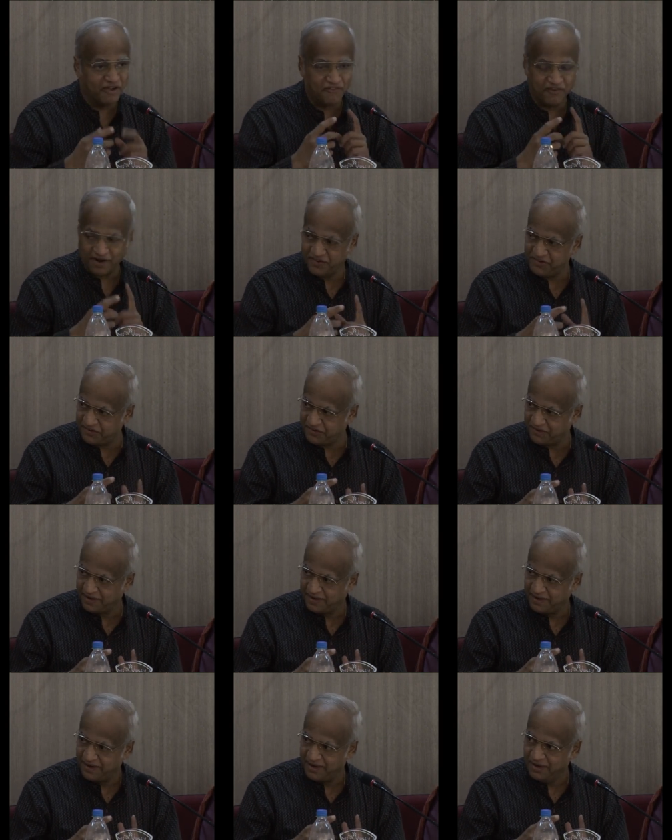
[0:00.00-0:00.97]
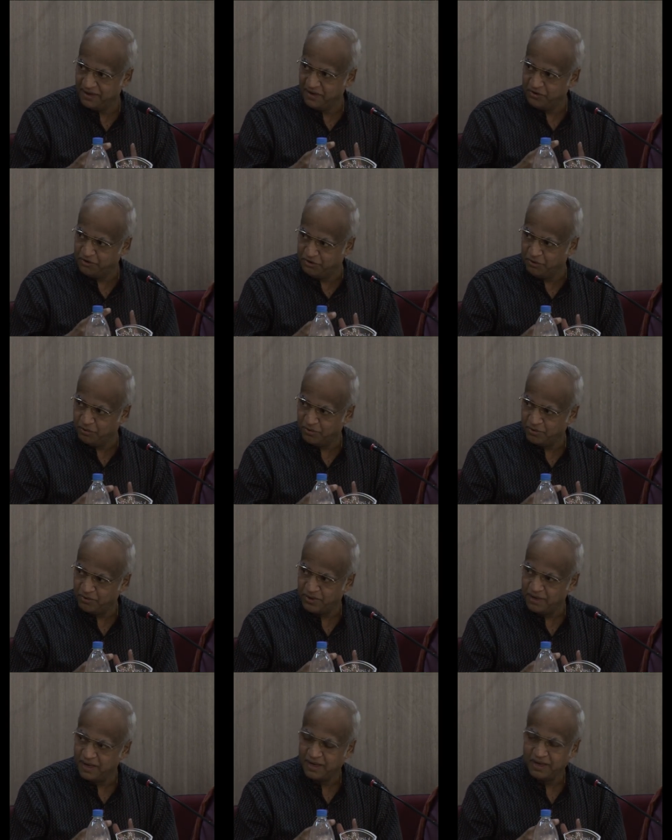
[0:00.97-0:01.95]
difference to
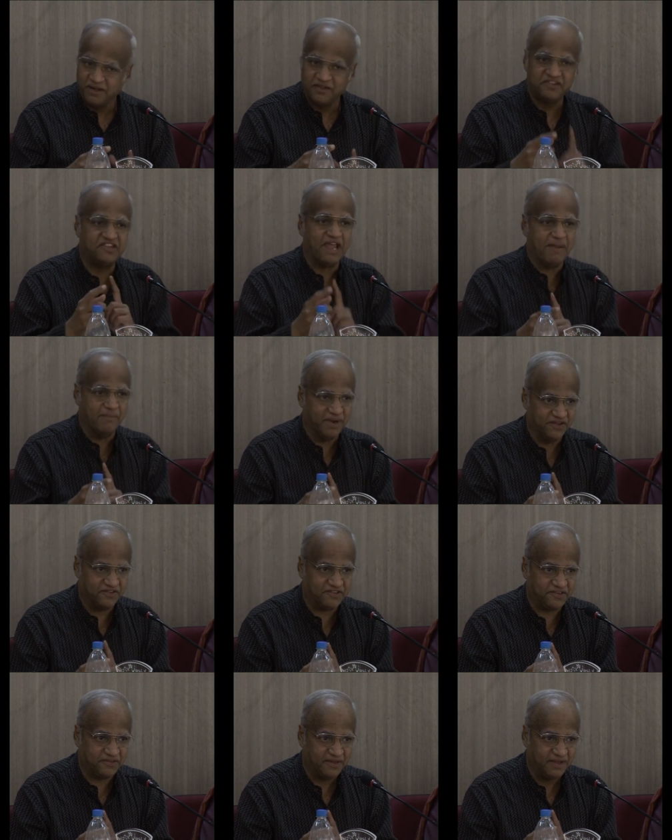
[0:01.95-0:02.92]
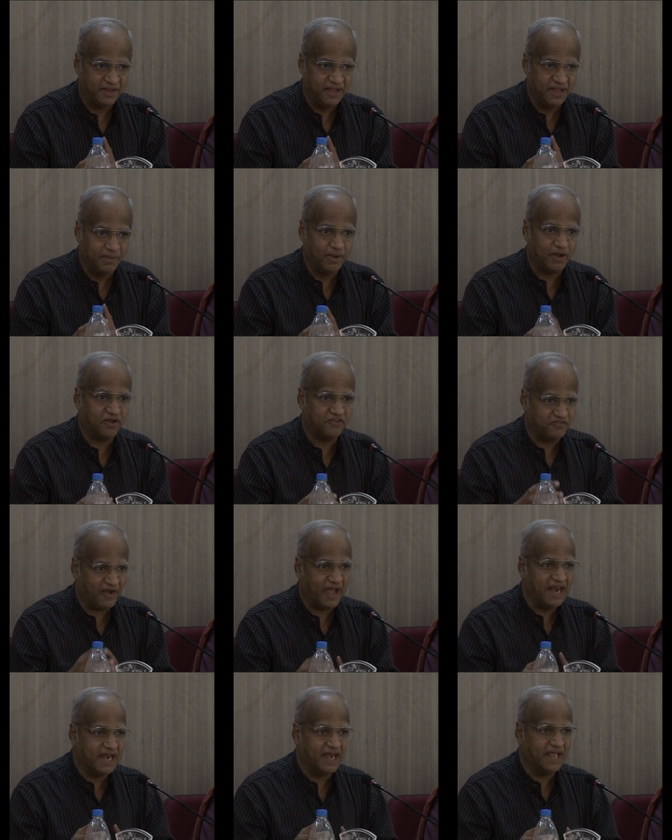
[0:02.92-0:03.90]
sameness. Because
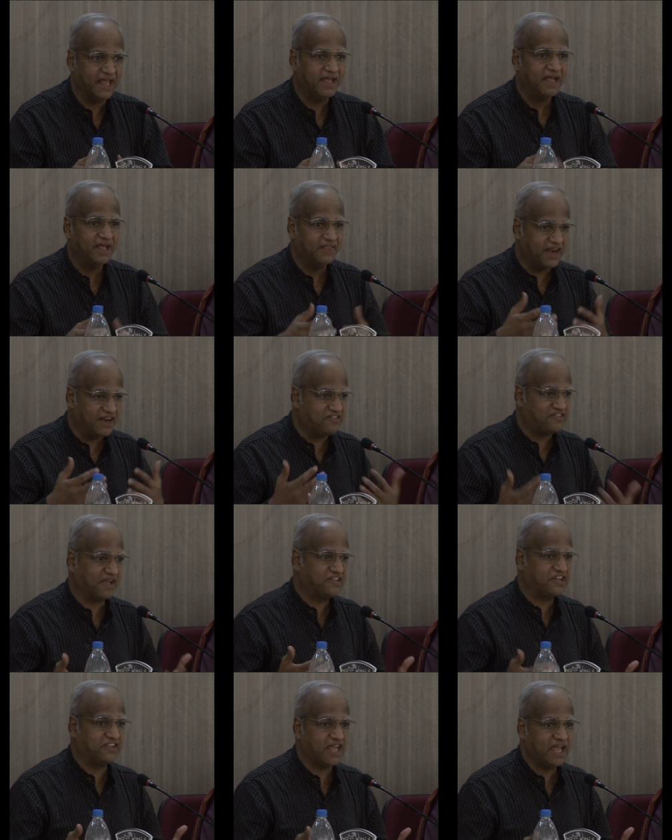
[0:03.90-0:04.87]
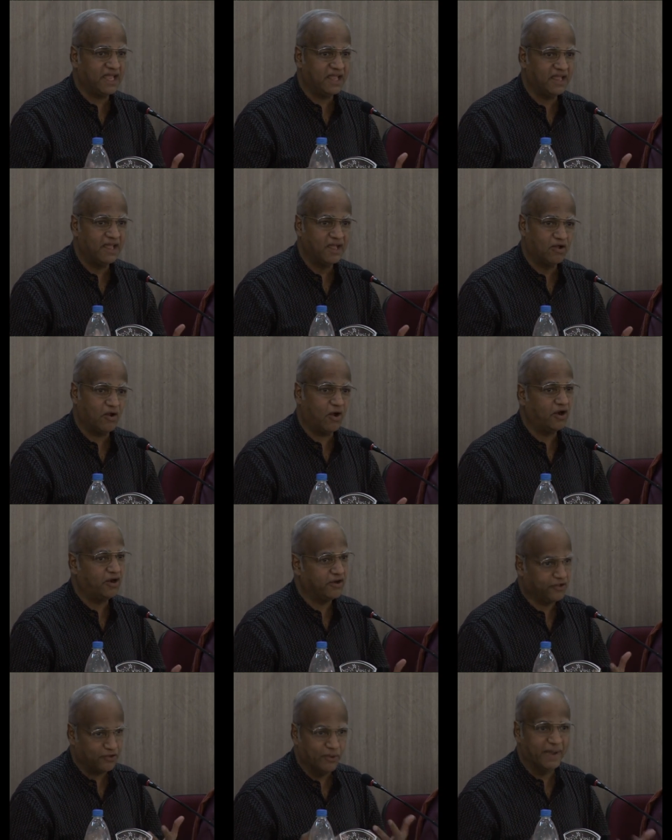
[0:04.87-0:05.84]
finally, there is such a thing
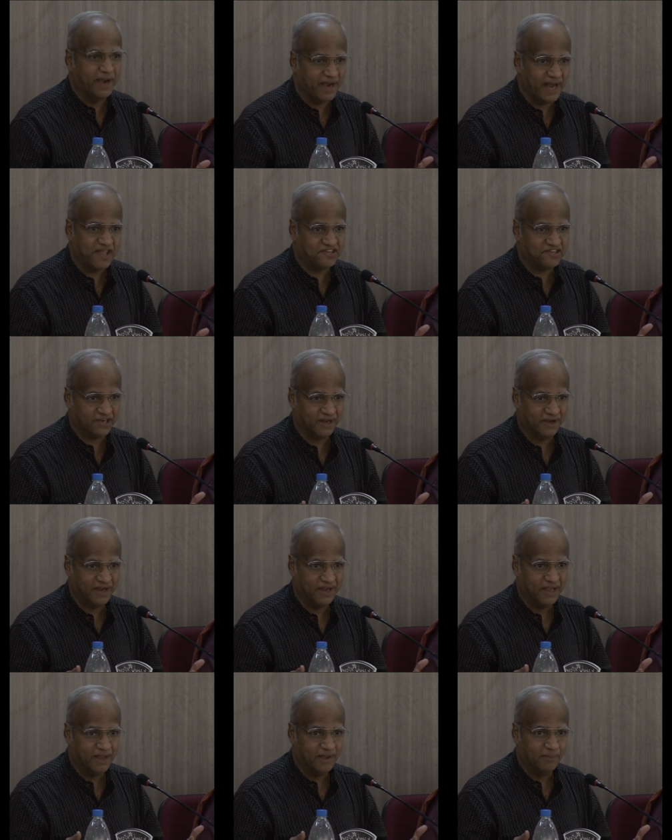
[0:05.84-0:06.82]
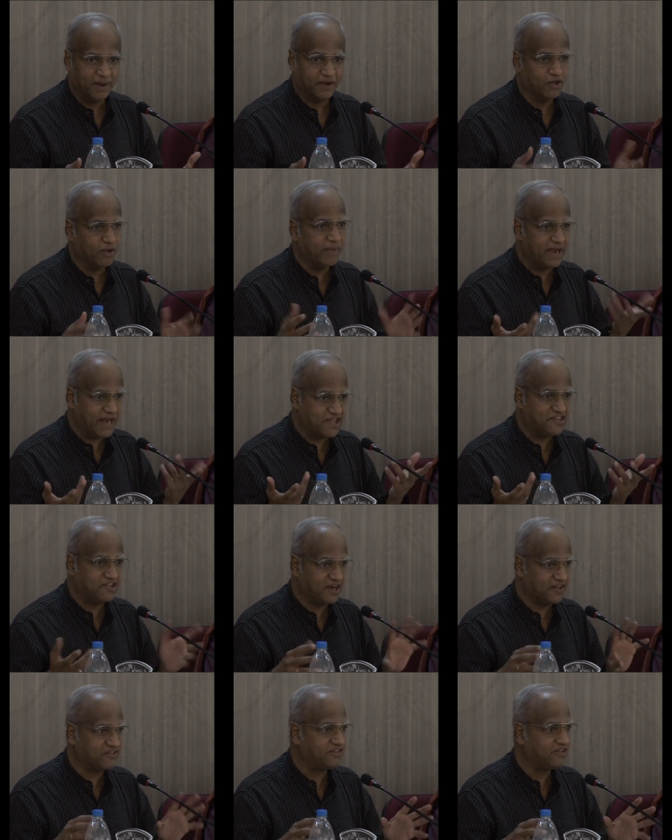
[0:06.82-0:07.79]
called human nature. But human
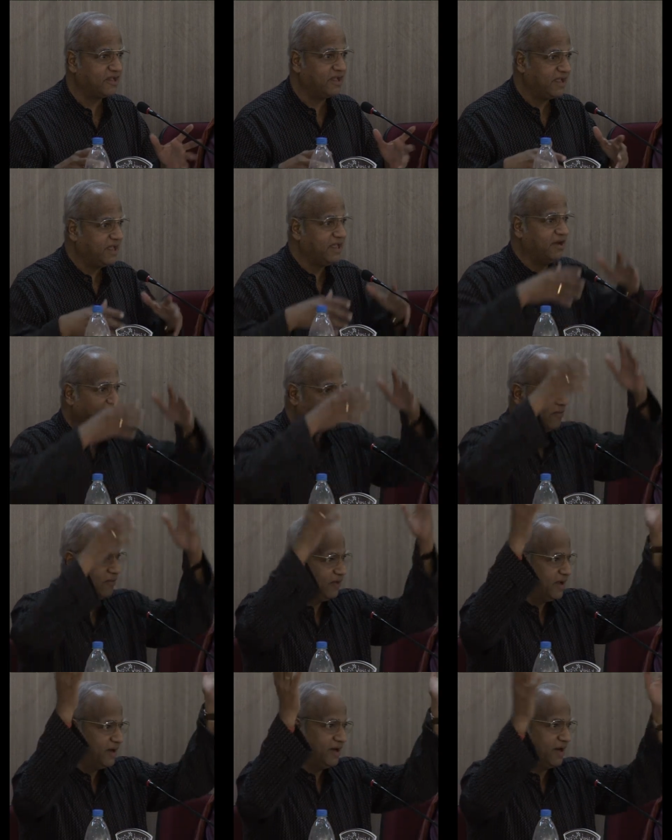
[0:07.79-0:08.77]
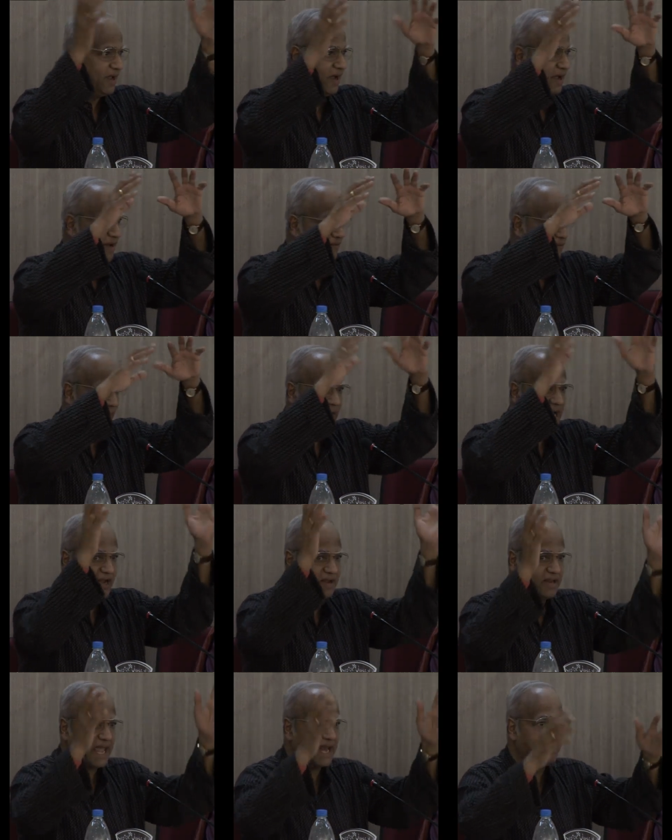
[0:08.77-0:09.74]
nature is, you know, uh, while
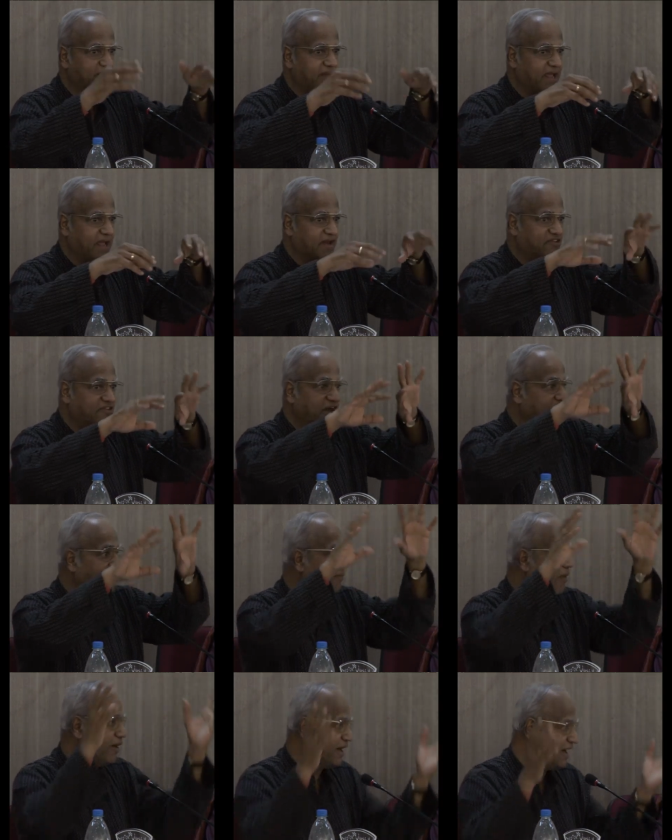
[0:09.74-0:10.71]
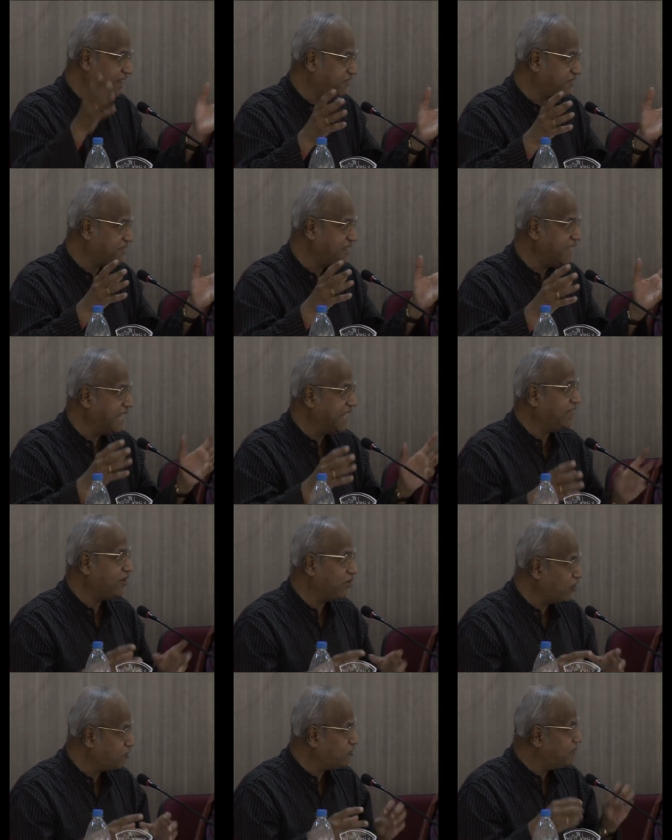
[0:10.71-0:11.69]
it can be considered a monolith, it
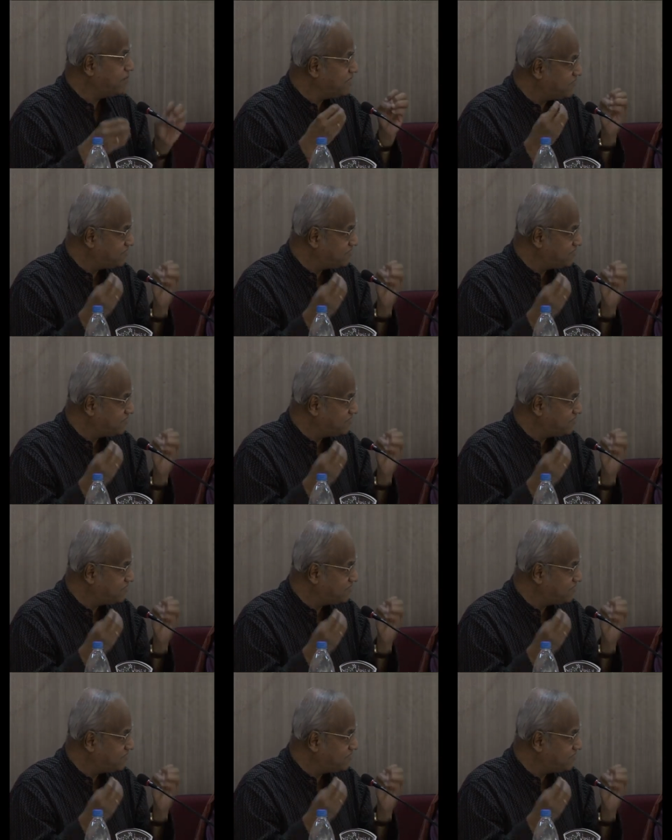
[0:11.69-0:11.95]
can also be